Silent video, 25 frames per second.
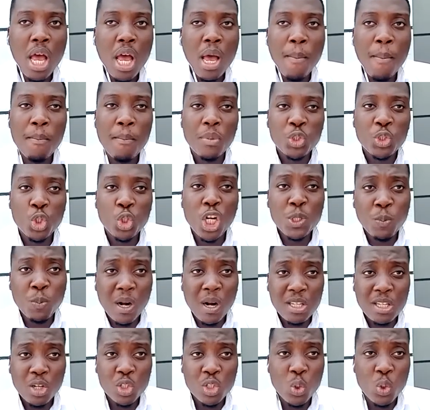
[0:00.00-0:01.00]
George
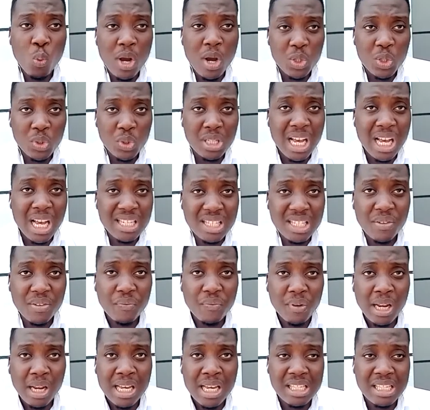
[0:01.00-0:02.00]
Barty also works with
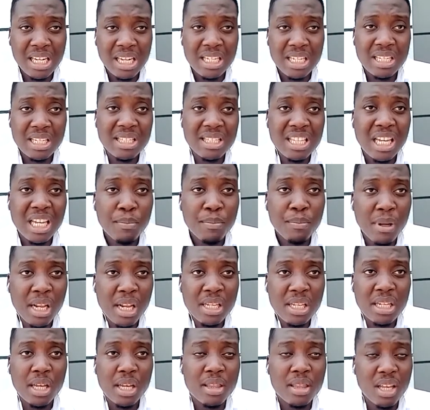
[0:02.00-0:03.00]
Aston Villa as an assistant manager.